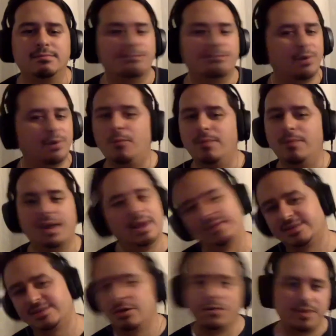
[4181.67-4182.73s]
Boom. And
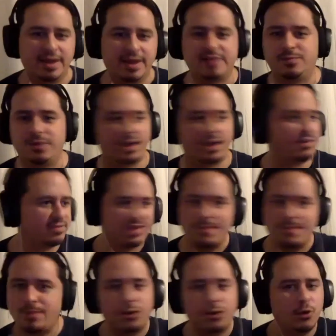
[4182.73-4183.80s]
let's go to the next book. And just
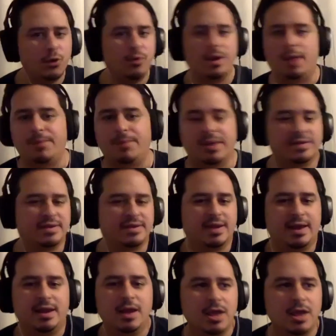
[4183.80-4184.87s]
keep on doing that because,
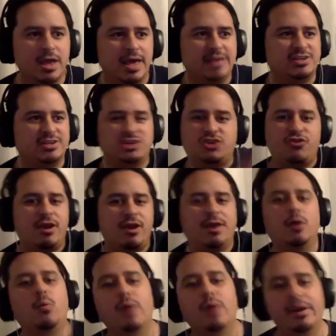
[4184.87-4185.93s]
again, it's just creating
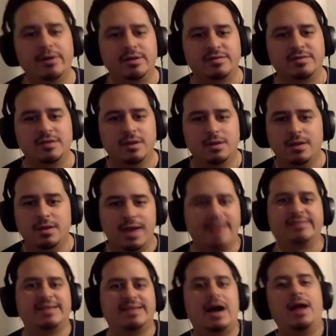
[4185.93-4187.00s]
awareness. And
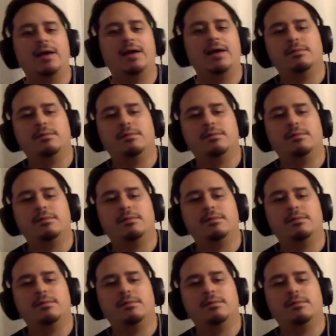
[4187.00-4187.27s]
it's not,